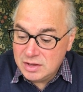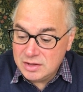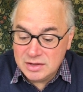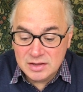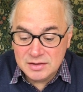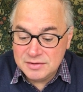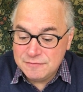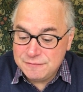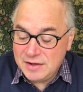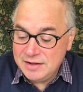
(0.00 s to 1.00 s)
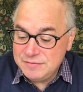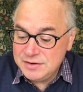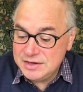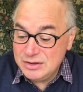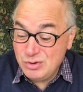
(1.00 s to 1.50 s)
Uh, the
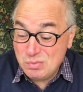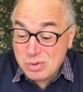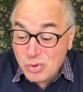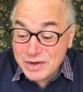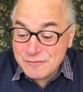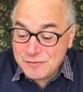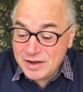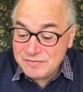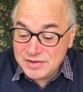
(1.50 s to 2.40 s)
five-year gilt, zero point five